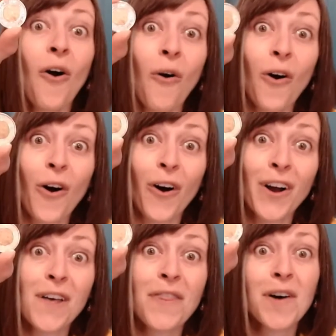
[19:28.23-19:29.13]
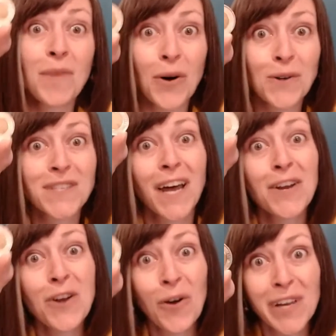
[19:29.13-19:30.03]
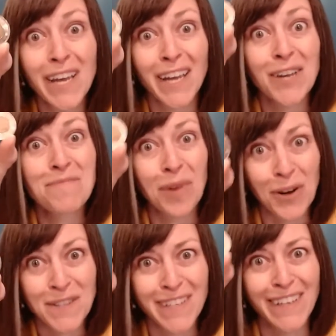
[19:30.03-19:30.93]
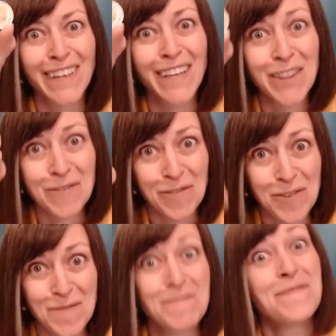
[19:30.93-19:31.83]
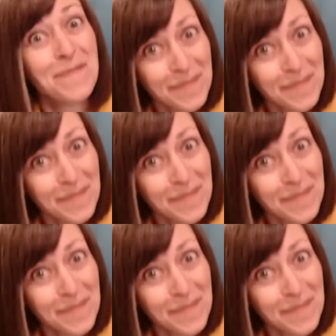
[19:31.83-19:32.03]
or the most annoying person in the room.